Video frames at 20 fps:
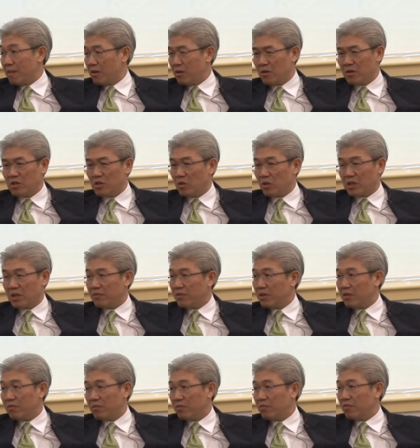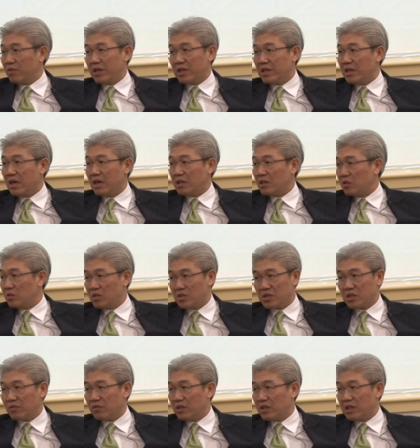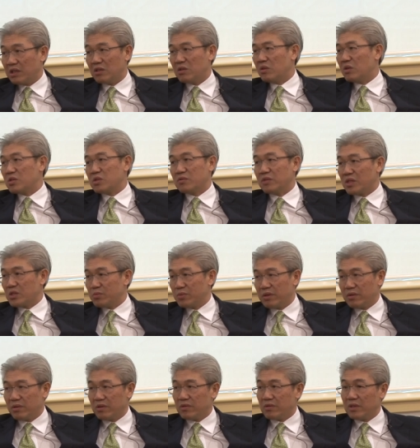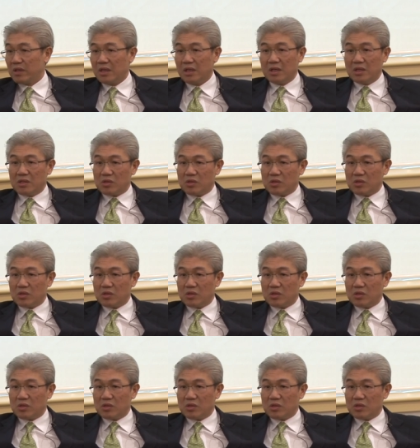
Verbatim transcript: You know, you're given, very young, you're just given lots of experience. Mm.